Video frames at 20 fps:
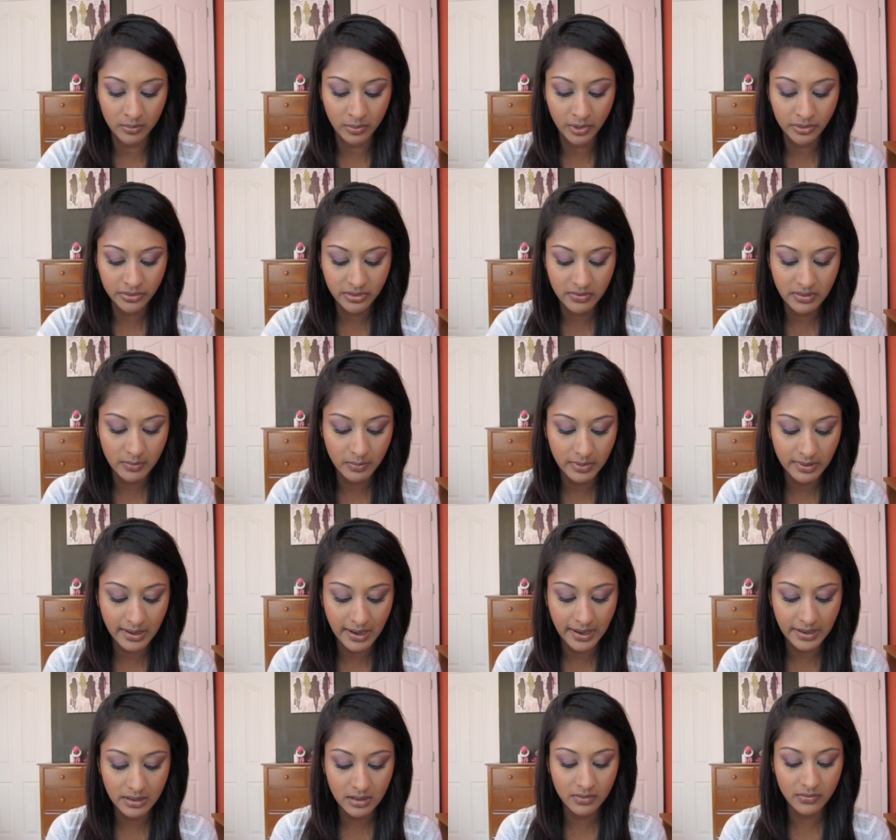Both of them are
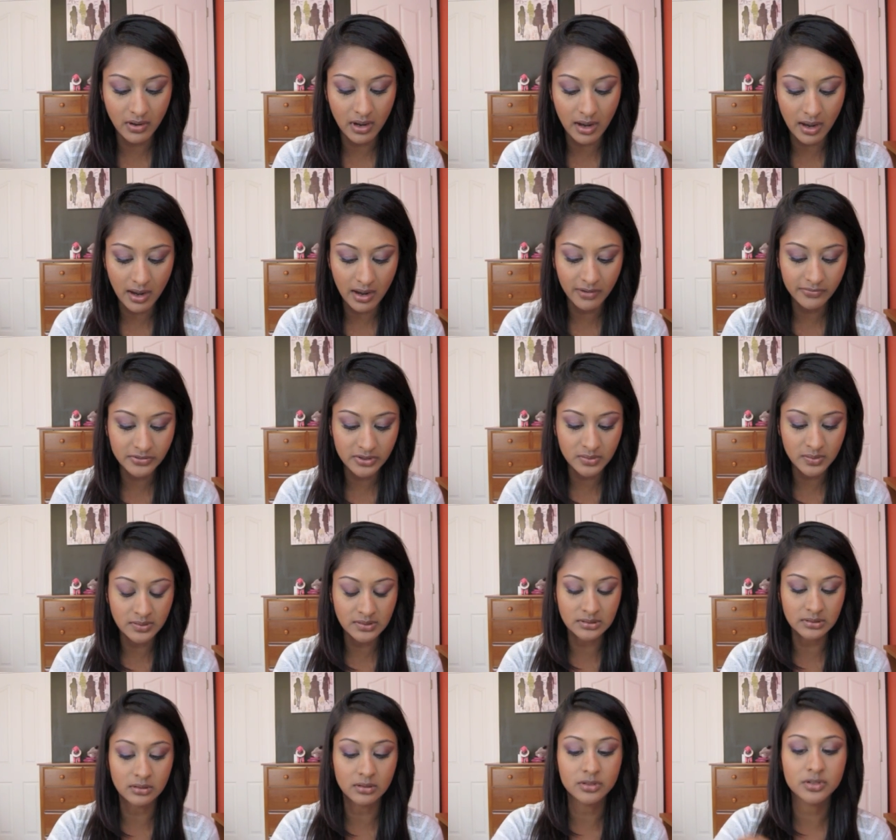kind of off. This
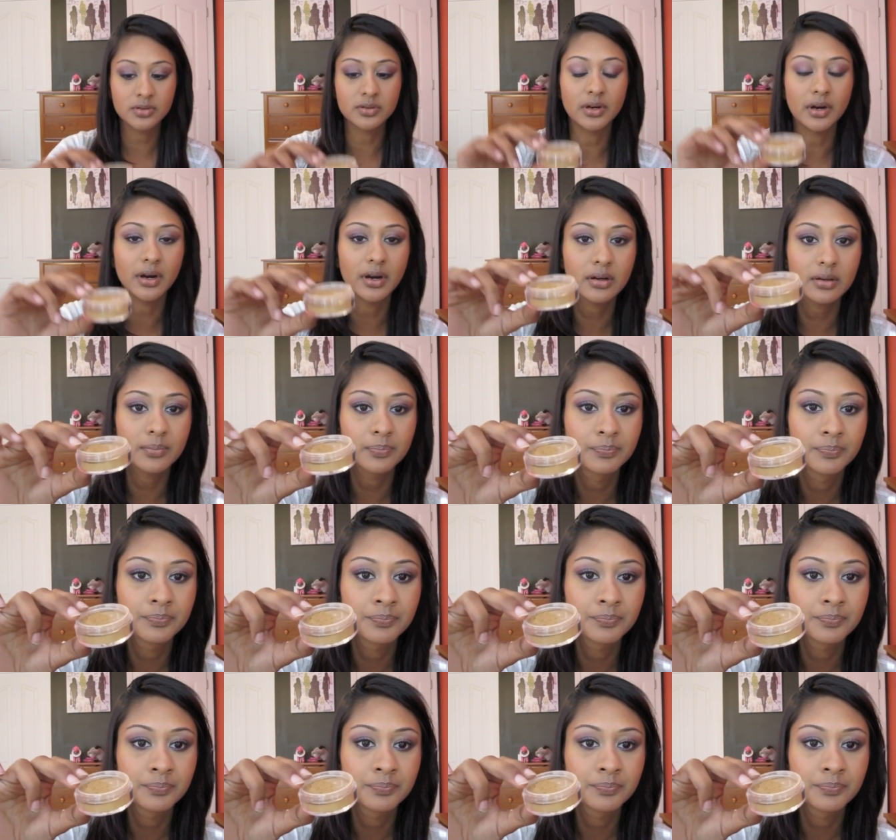one's a little too dark,